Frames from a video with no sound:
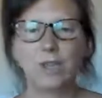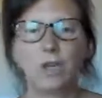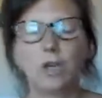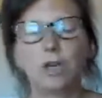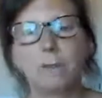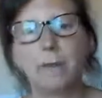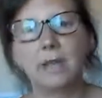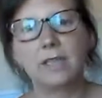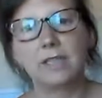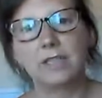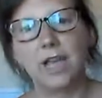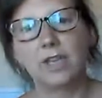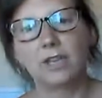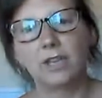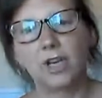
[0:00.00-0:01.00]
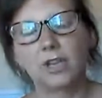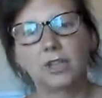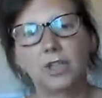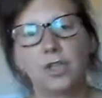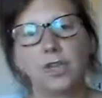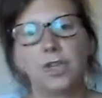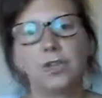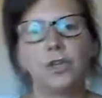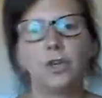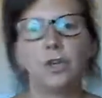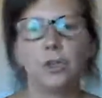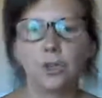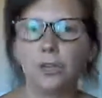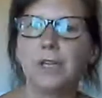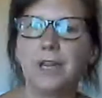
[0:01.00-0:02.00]
to talk about your digestion as your
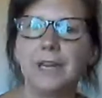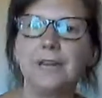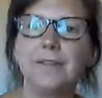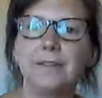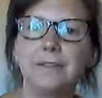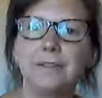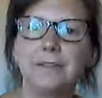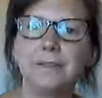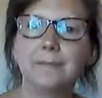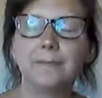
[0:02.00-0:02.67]
gut garden.